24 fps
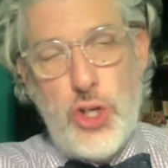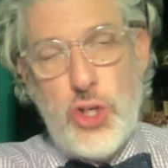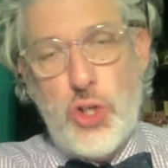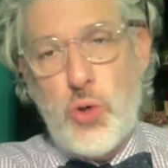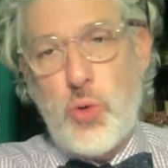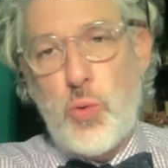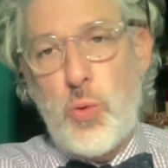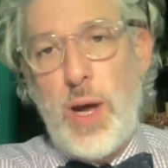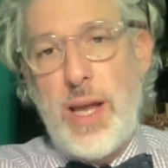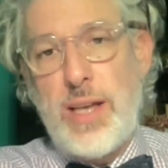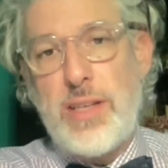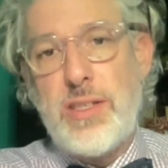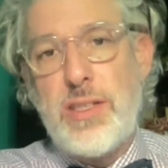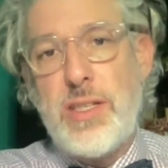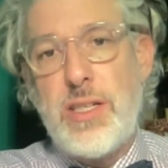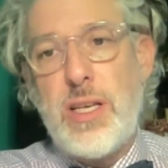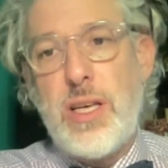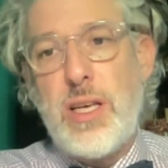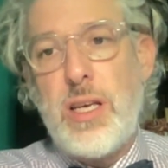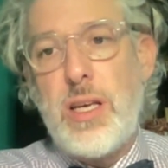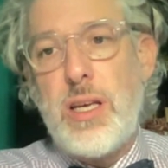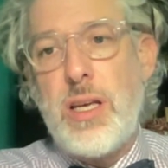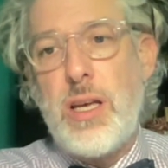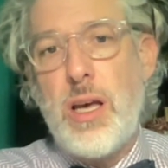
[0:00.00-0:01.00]

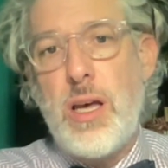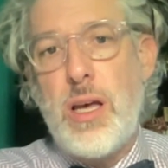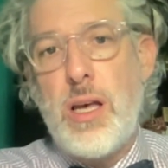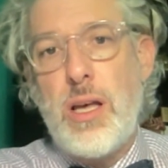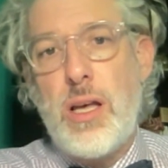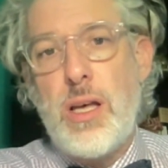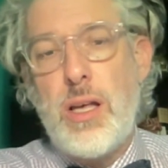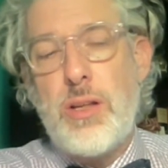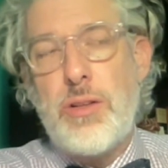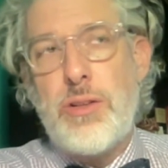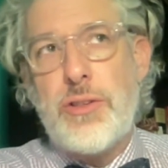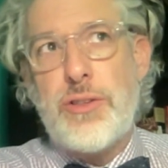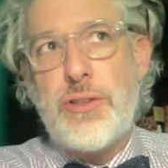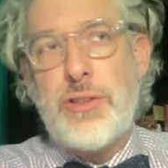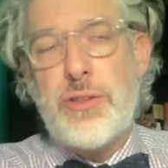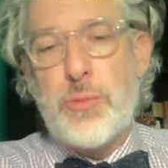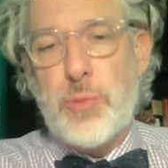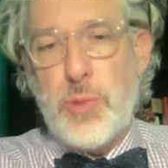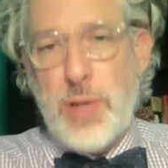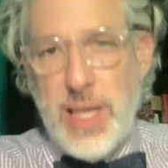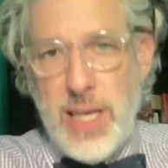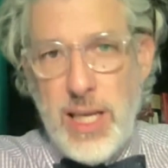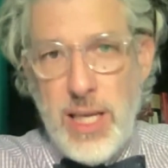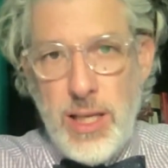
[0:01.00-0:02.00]

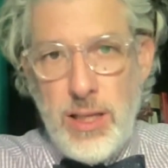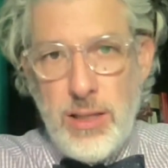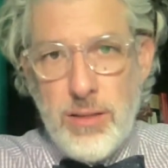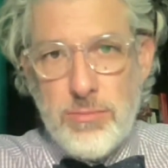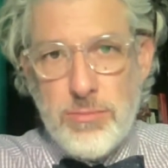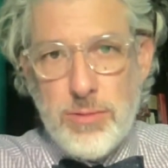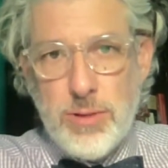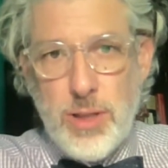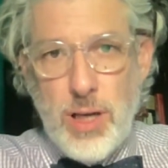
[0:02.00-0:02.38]
23.